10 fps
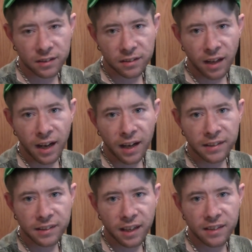Because like I
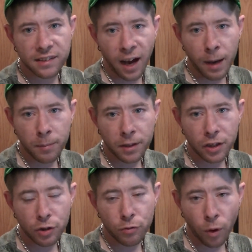said, timing,
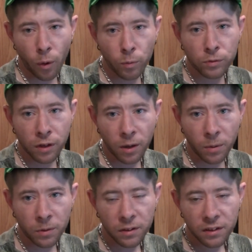you don't know.